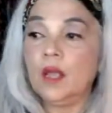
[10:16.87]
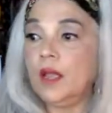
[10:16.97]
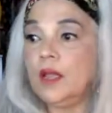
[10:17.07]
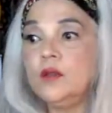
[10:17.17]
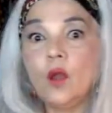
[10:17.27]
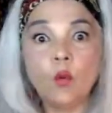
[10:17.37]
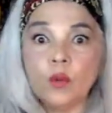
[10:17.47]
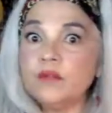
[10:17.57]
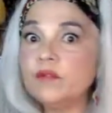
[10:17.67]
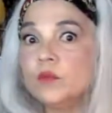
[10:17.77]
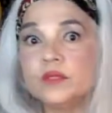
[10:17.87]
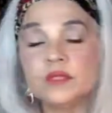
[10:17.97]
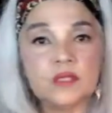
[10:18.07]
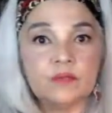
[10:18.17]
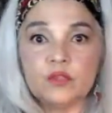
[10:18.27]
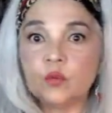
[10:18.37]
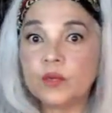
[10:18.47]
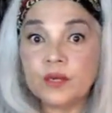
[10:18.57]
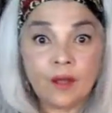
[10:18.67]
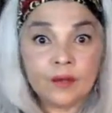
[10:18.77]
And no one even wants to give you
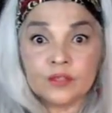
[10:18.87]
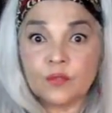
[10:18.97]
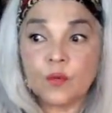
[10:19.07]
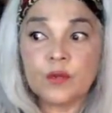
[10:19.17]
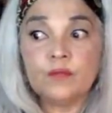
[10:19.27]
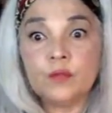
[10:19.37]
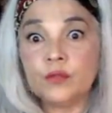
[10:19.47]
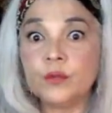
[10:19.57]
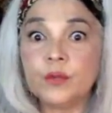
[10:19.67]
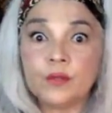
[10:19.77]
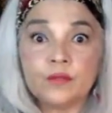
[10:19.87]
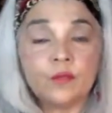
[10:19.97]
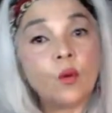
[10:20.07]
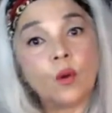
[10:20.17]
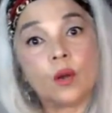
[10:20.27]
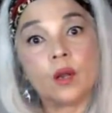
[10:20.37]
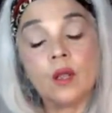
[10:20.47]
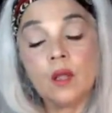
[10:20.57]
$20 for it if you threw it on the floor.